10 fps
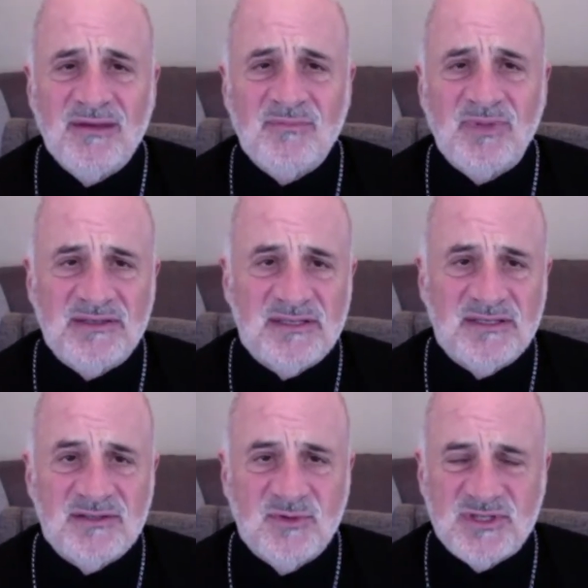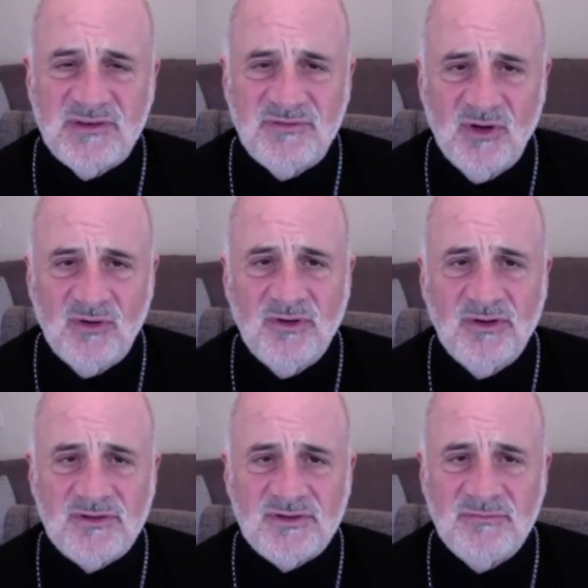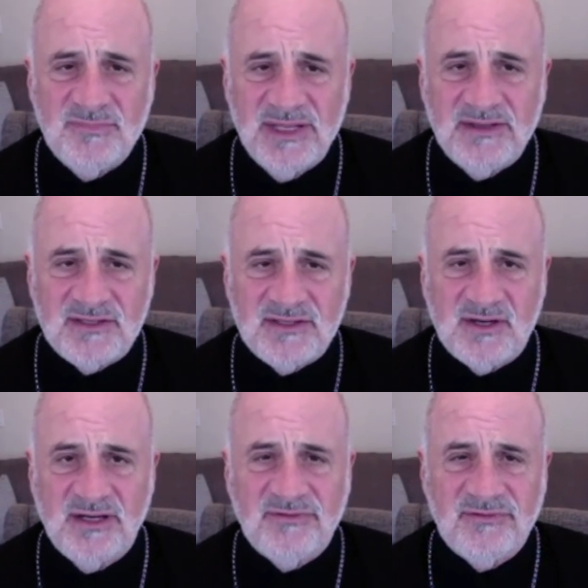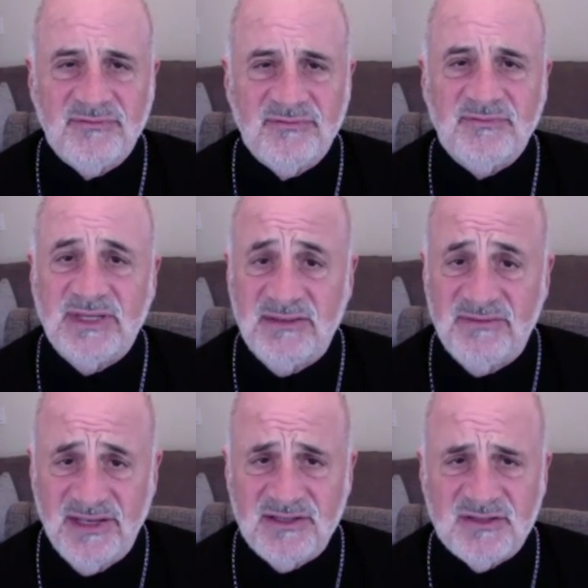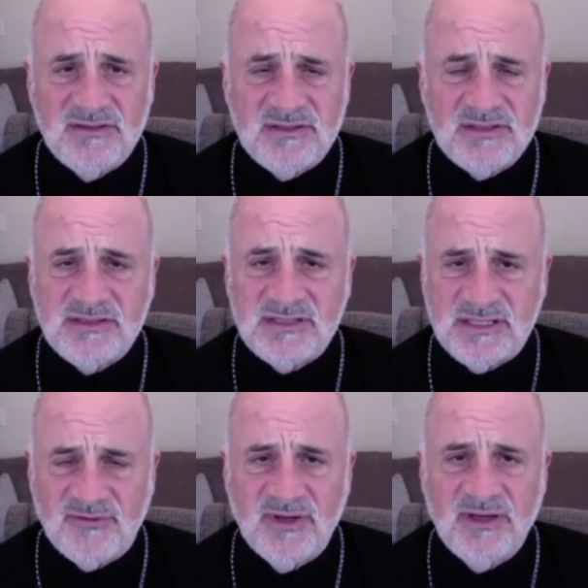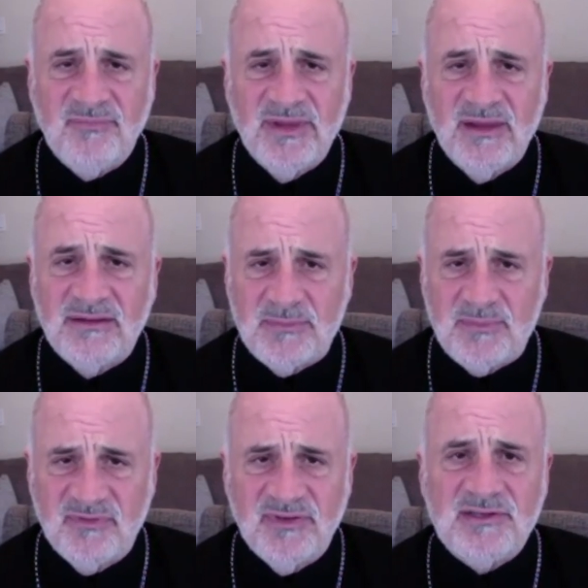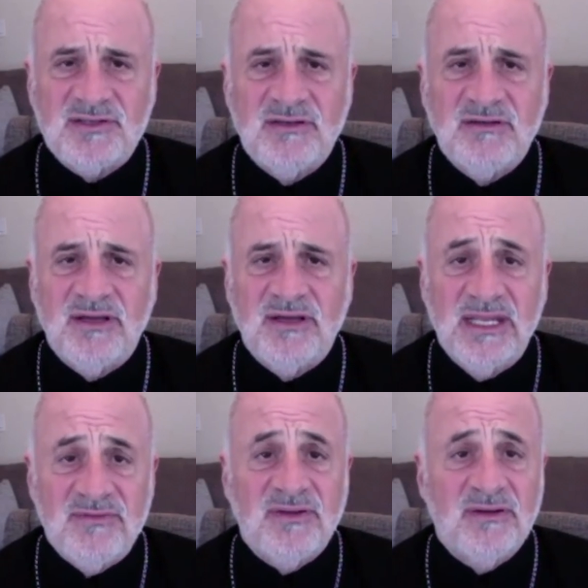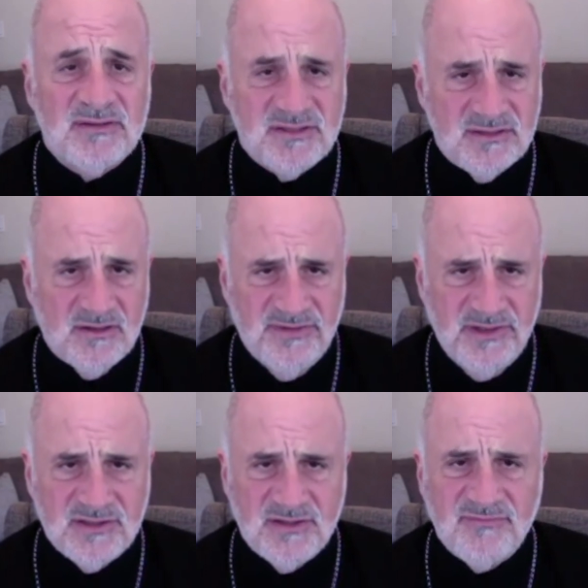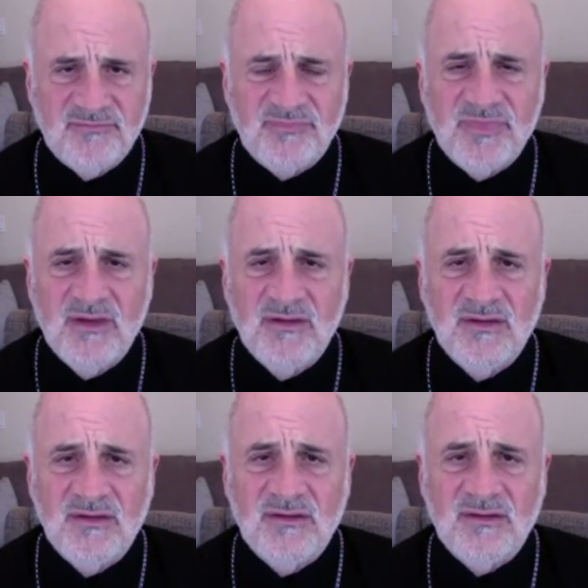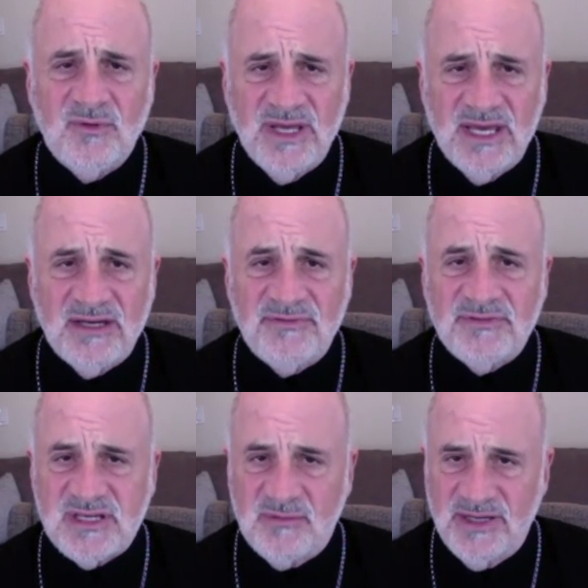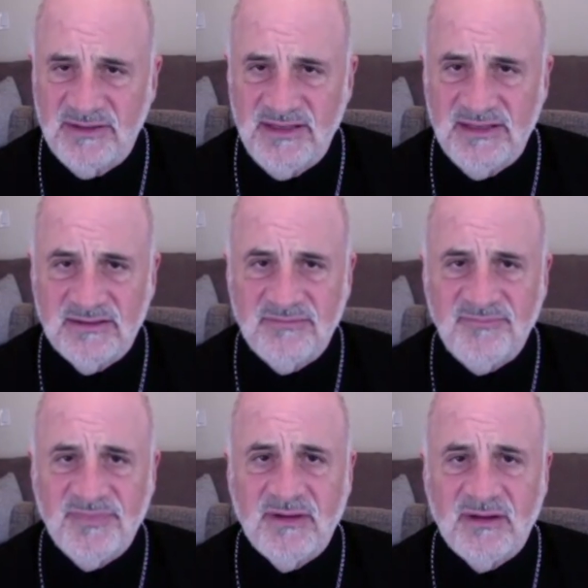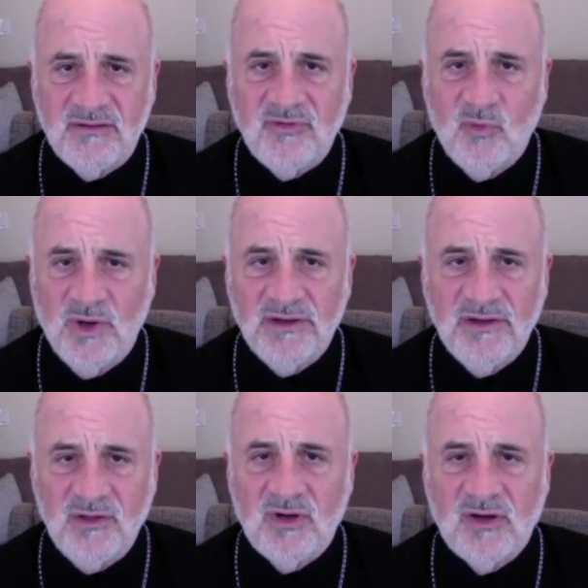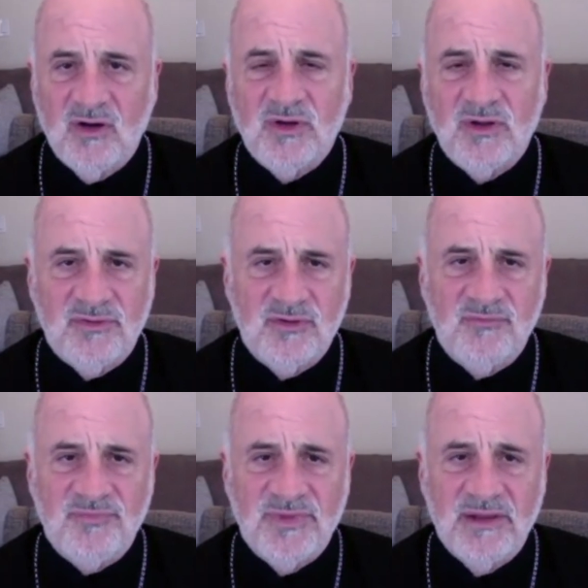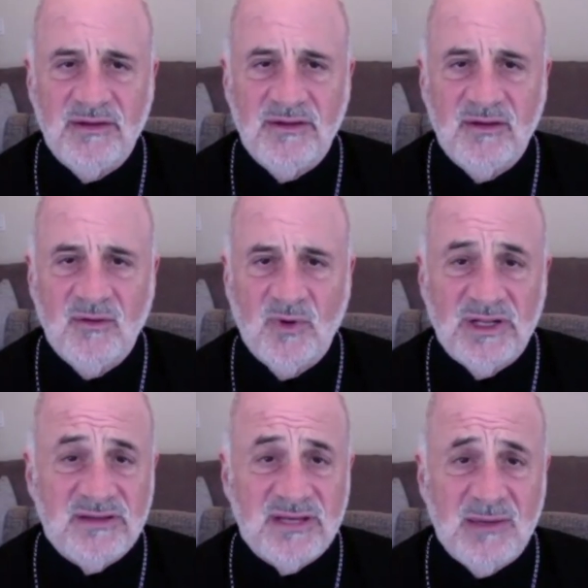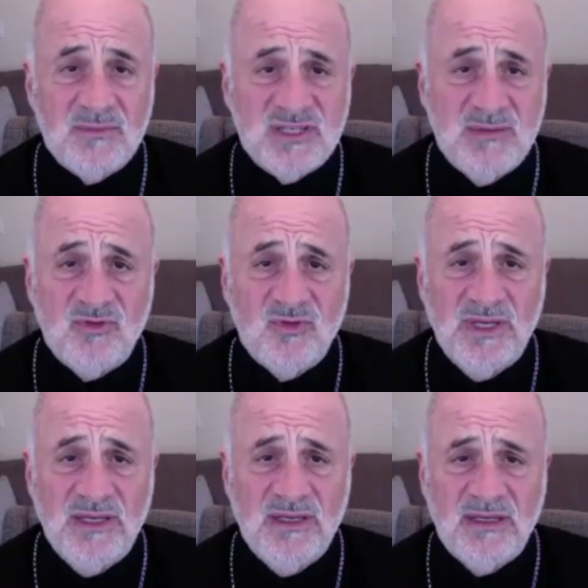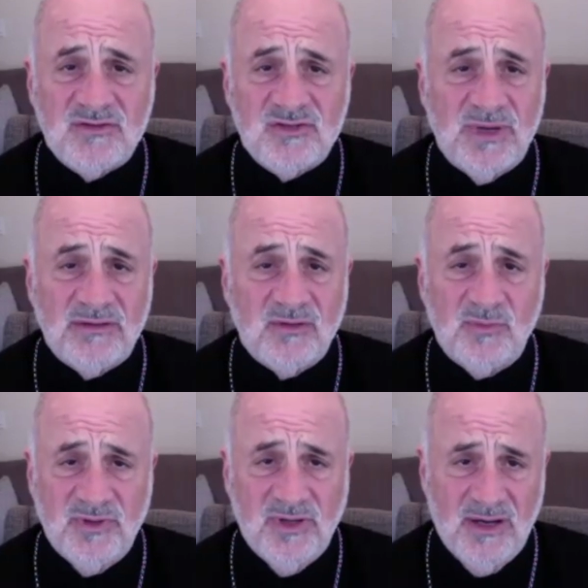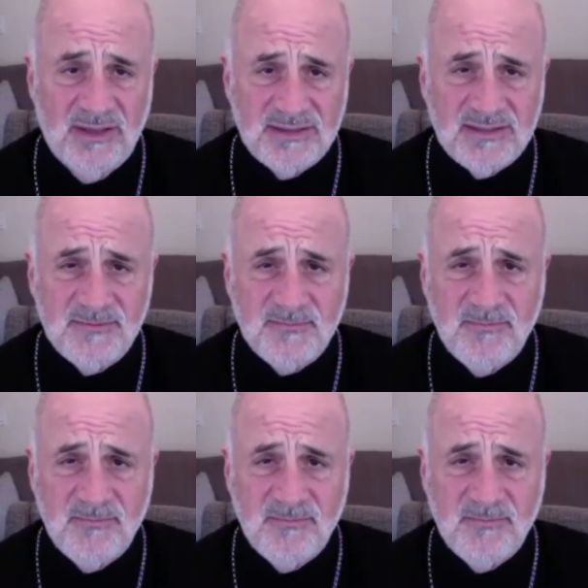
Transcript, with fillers: places which have known tremendous strife, invasions, suffering, deprivation, and even starvation. We have some idea of what you are going through what at times seem to be insurmountable odds.